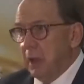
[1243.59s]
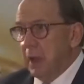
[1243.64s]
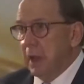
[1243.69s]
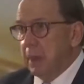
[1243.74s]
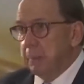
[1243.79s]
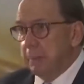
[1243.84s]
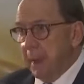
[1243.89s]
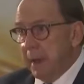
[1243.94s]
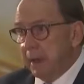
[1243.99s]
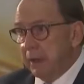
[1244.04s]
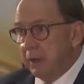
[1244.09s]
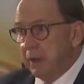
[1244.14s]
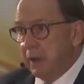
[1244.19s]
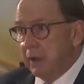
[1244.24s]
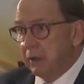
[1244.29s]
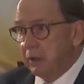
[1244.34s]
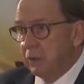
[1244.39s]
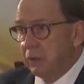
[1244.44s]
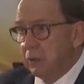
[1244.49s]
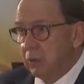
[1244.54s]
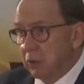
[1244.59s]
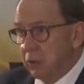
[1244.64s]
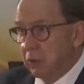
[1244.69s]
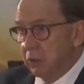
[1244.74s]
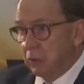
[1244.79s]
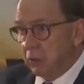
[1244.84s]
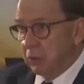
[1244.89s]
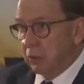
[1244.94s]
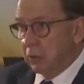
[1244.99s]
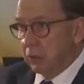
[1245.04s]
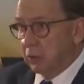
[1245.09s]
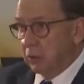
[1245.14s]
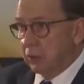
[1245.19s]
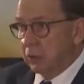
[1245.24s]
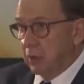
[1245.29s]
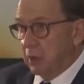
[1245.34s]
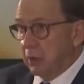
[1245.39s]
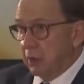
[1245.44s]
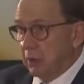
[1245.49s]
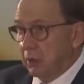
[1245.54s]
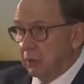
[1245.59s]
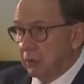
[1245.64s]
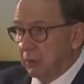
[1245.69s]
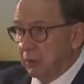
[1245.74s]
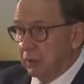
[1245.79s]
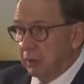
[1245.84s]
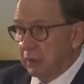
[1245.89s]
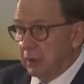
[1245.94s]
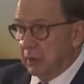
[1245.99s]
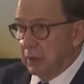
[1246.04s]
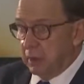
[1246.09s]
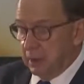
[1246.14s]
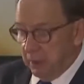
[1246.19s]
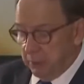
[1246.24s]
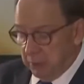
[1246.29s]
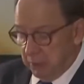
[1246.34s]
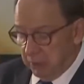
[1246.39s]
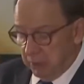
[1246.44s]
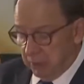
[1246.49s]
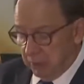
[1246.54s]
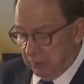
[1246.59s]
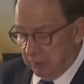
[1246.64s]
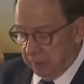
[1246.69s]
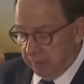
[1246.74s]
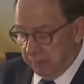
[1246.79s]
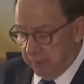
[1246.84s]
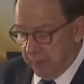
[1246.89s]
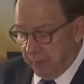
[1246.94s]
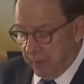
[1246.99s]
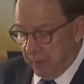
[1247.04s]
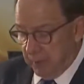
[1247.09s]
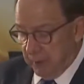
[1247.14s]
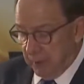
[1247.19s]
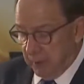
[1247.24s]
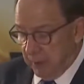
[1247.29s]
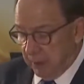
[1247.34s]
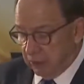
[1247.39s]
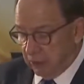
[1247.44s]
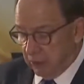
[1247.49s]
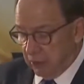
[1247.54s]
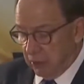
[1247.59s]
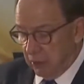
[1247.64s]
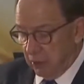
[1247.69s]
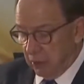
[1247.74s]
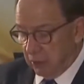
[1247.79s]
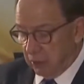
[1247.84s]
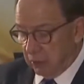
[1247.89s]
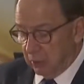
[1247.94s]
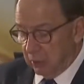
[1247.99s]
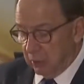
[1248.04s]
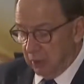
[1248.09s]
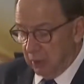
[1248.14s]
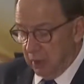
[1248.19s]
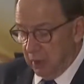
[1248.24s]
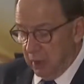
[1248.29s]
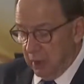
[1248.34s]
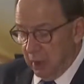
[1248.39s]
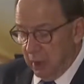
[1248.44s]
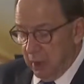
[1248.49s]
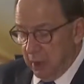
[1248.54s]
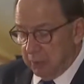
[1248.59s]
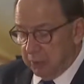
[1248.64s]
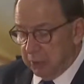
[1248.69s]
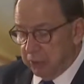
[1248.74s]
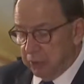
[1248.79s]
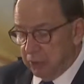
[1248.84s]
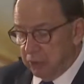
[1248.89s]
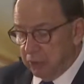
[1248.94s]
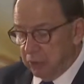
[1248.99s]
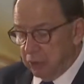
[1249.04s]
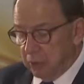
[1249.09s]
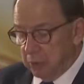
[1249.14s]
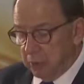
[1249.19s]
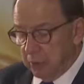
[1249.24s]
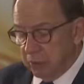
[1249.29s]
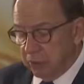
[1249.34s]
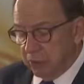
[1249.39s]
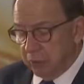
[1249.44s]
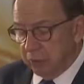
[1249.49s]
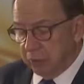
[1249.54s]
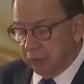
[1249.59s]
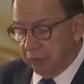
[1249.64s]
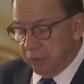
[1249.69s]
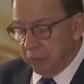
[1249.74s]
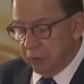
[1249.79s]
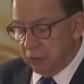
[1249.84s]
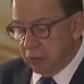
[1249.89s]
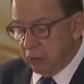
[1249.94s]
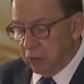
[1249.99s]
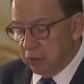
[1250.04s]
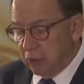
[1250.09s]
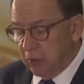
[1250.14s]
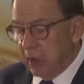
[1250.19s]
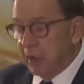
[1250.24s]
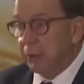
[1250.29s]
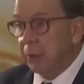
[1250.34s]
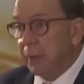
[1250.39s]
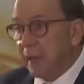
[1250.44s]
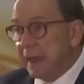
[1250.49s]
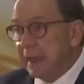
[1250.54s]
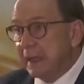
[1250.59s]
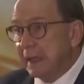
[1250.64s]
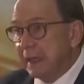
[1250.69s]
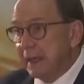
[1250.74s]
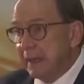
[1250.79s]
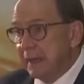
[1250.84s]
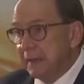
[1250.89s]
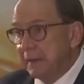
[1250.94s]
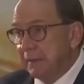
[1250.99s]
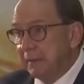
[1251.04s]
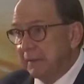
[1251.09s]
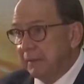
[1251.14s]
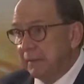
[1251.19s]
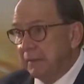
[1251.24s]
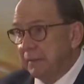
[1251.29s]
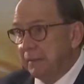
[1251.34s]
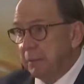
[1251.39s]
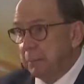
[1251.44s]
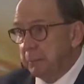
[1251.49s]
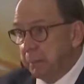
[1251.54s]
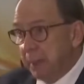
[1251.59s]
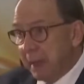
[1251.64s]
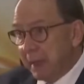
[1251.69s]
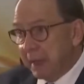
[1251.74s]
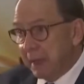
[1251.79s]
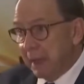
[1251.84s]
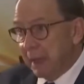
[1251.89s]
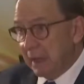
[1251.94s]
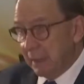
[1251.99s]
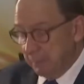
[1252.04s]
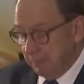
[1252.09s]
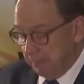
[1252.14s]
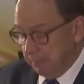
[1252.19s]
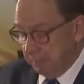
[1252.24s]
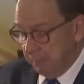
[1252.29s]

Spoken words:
a mandate to you, Chair, and to the Commission as a whole, Mr. Zuma is referred to directly by name